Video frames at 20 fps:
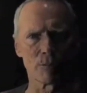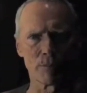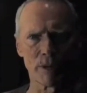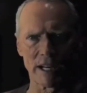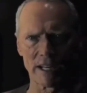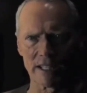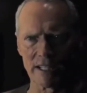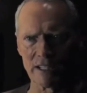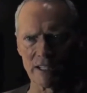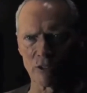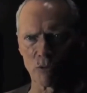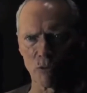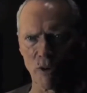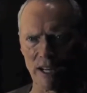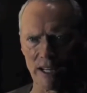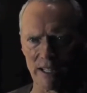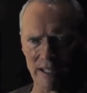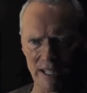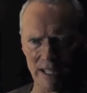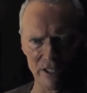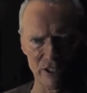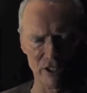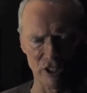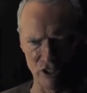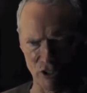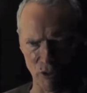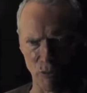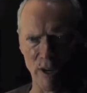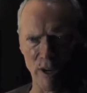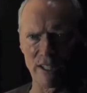about it either way. That's
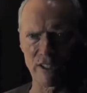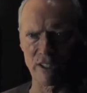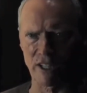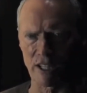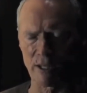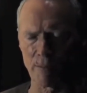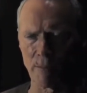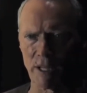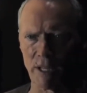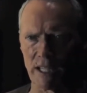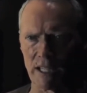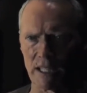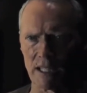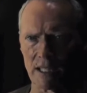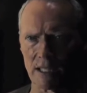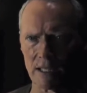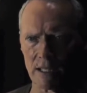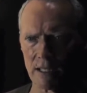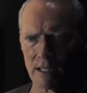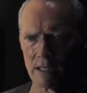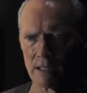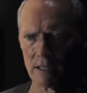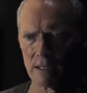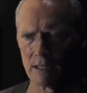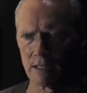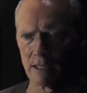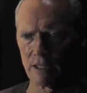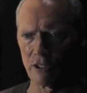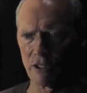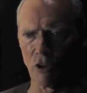just the way it's going to be.
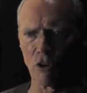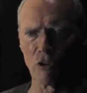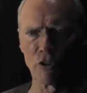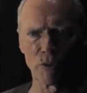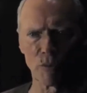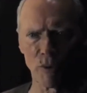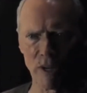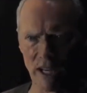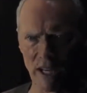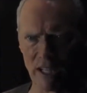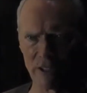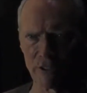It's the only way I'll